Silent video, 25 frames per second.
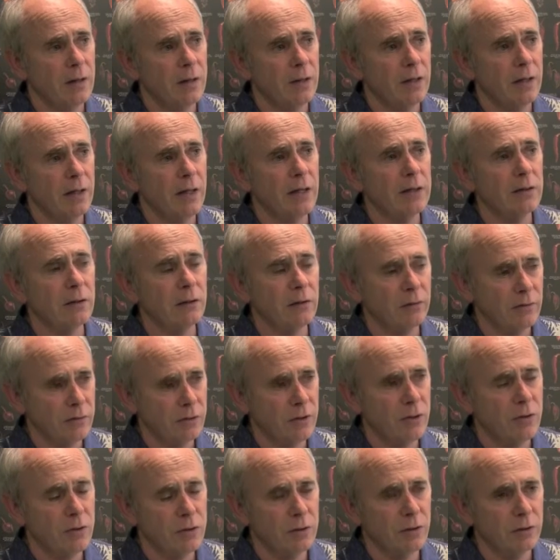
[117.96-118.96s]
the nettle of
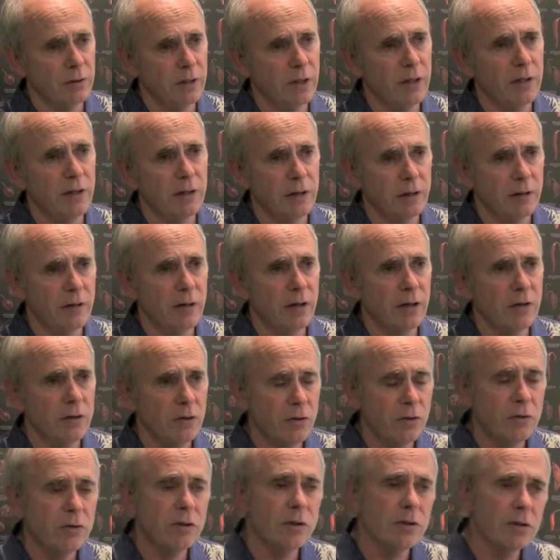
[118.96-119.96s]
social need
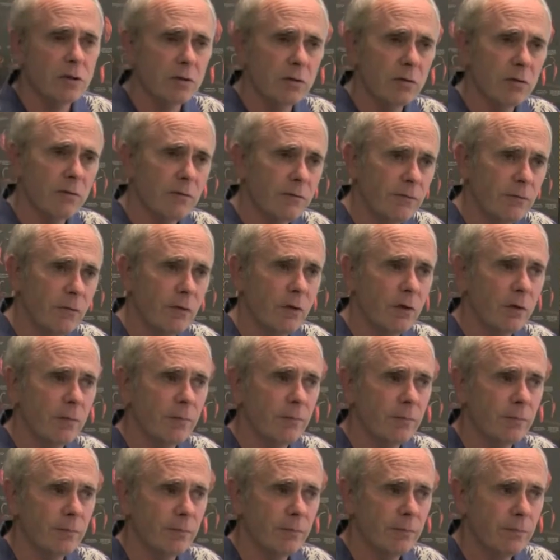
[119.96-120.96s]
and use it to
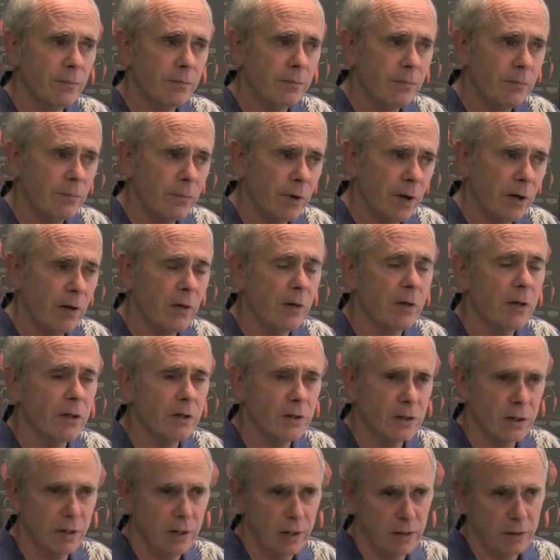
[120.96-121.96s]
inform priority
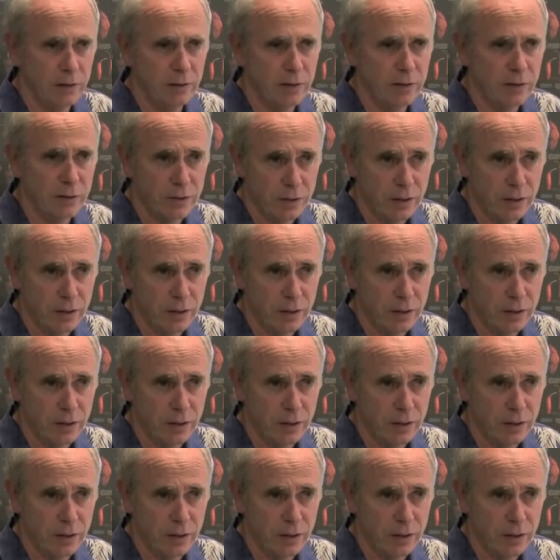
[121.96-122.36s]
setting in